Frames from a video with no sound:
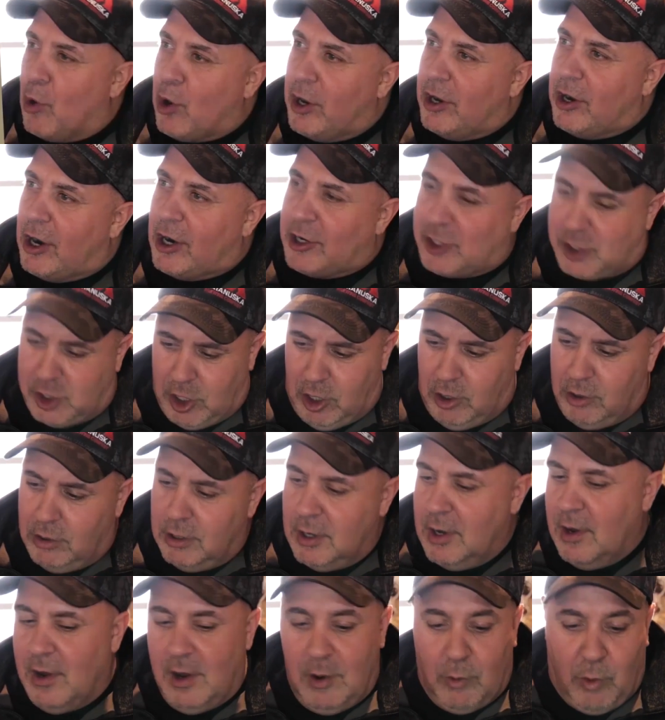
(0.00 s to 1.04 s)
point in our show
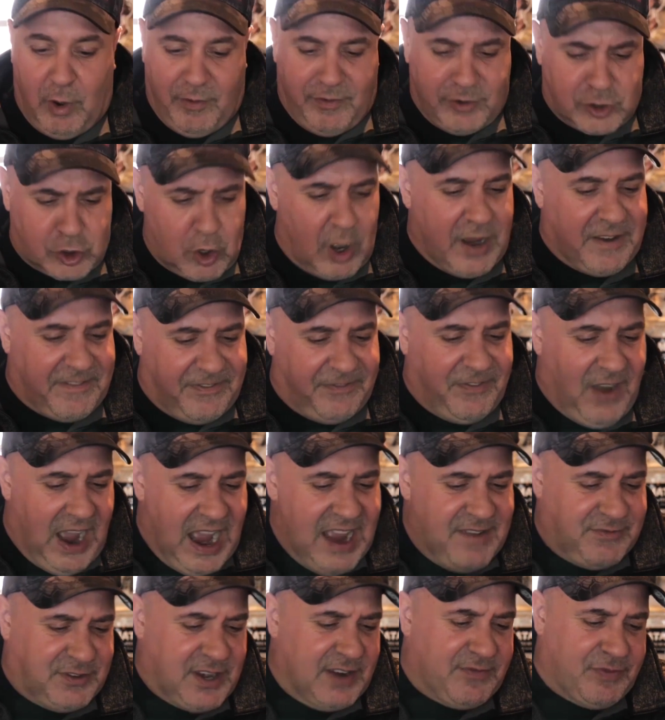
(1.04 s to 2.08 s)
where we drank
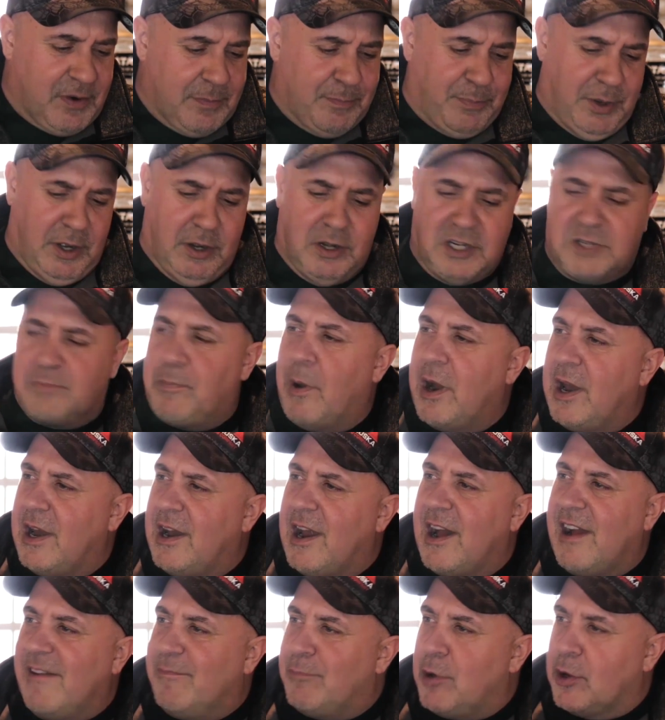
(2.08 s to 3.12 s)
5 different beers. Buddy
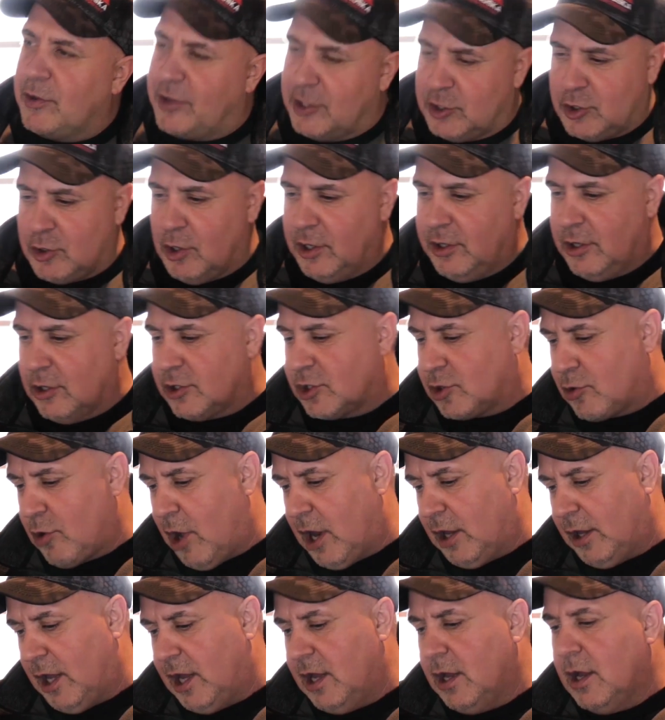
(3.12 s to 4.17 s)
and I both enjoyed those
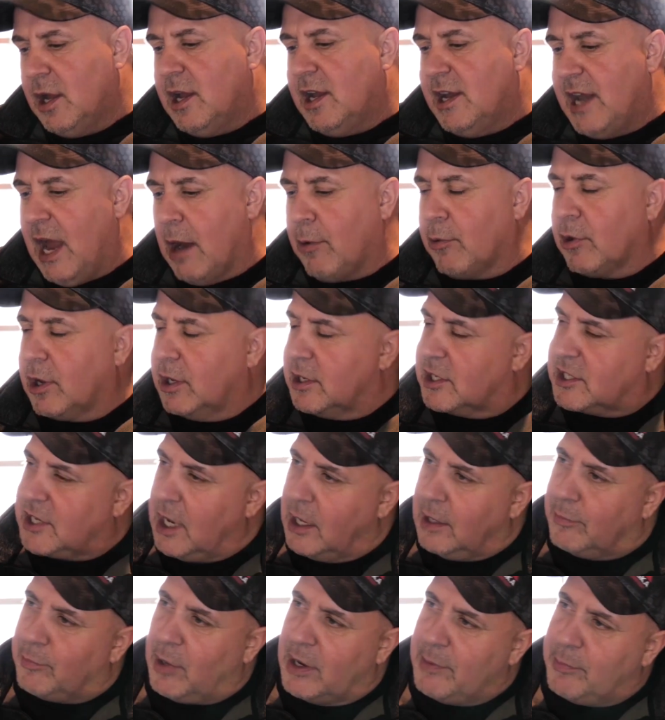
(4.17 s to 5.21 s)
greatly. Now we're going to
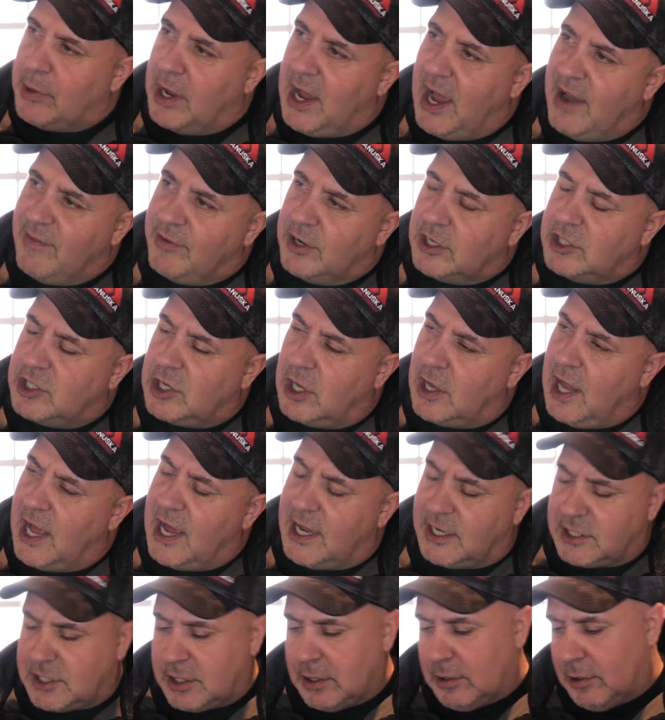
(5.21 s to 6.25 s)
celebrate by having a
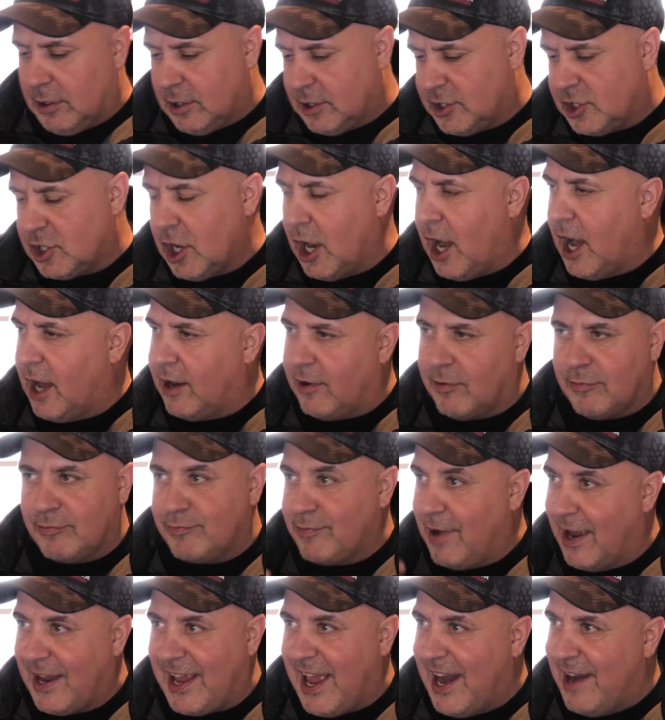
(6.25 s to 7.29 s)
glass or a shot, or
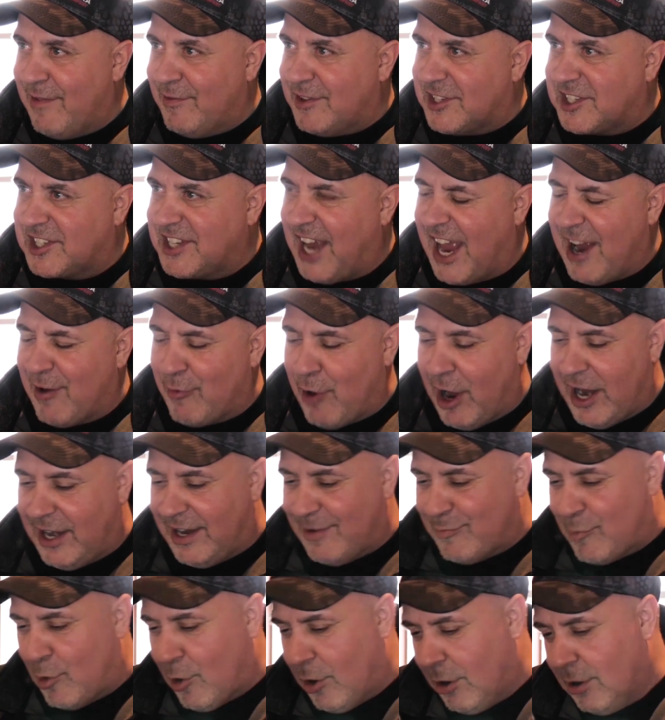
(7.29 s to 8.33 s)
I can't even say it right
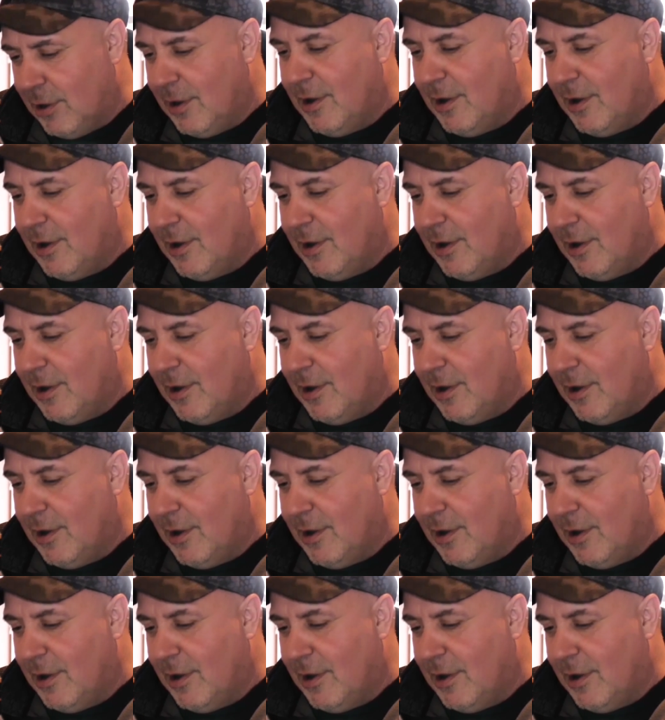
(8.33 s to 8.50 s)
anymore.